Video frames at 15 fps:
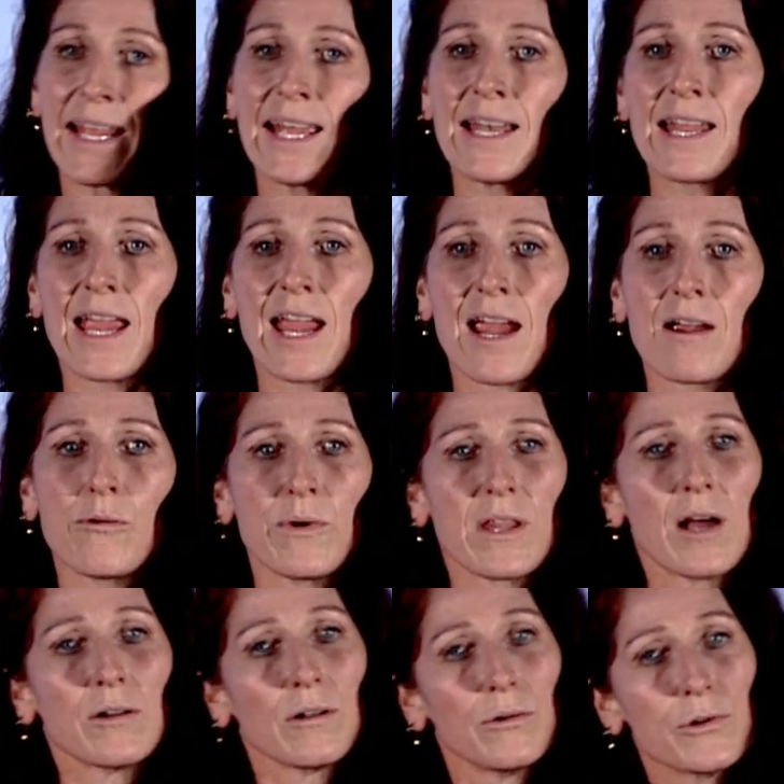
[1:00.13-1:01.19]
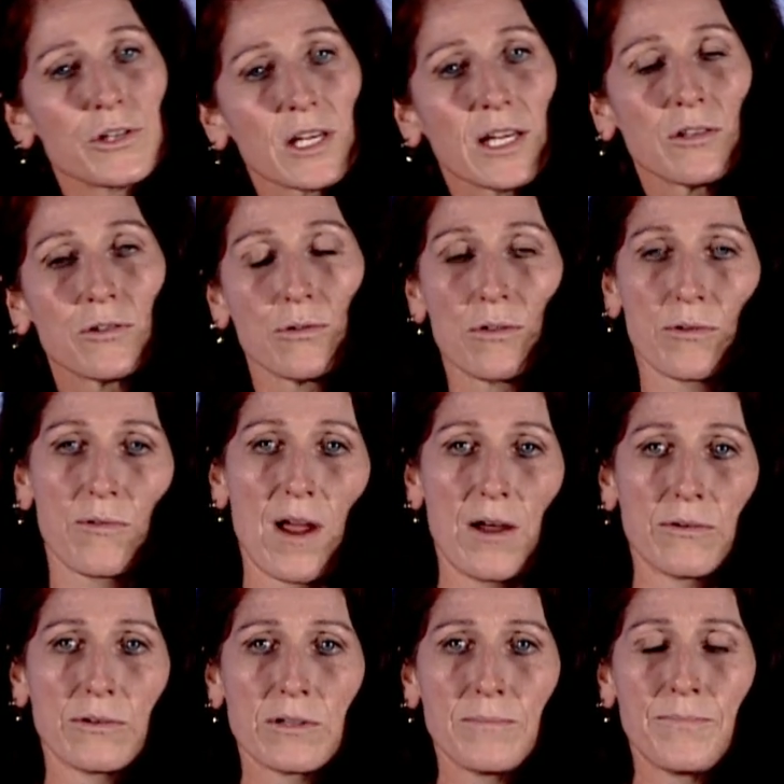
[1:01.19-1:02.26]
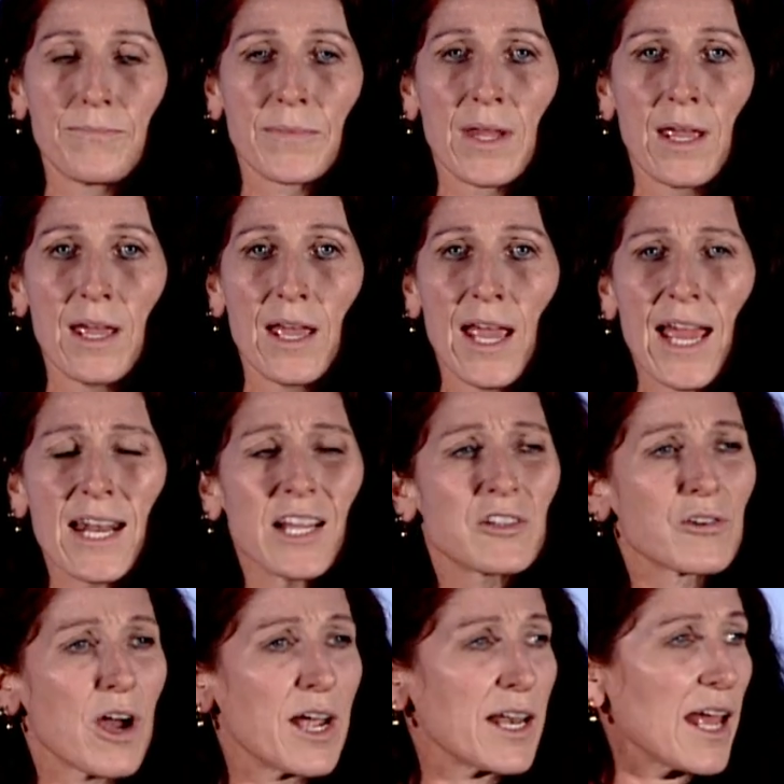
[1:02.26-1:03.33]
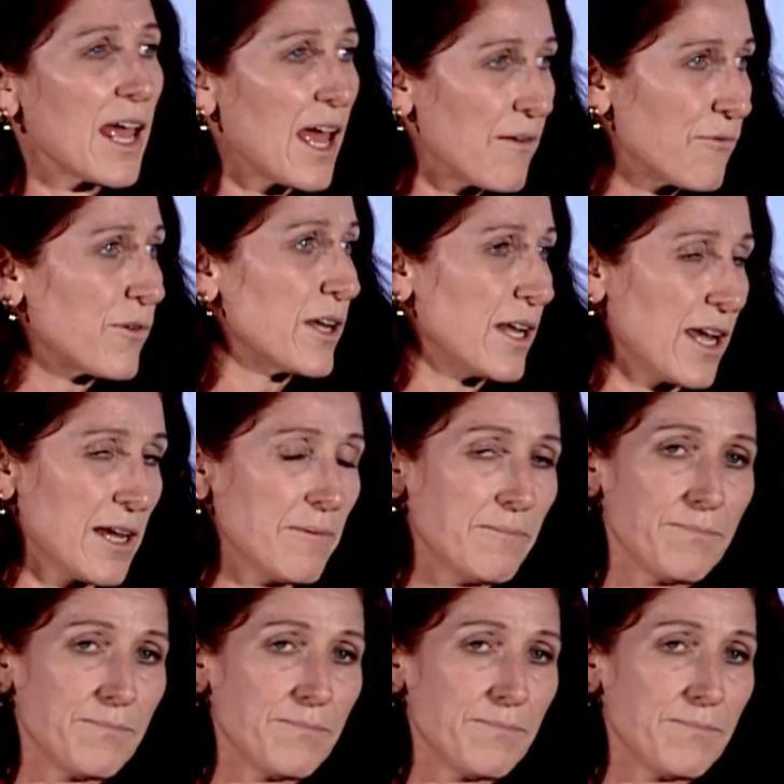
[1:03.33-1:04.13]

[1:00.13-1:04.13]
in the air without losing it to the ground. And I tried every day.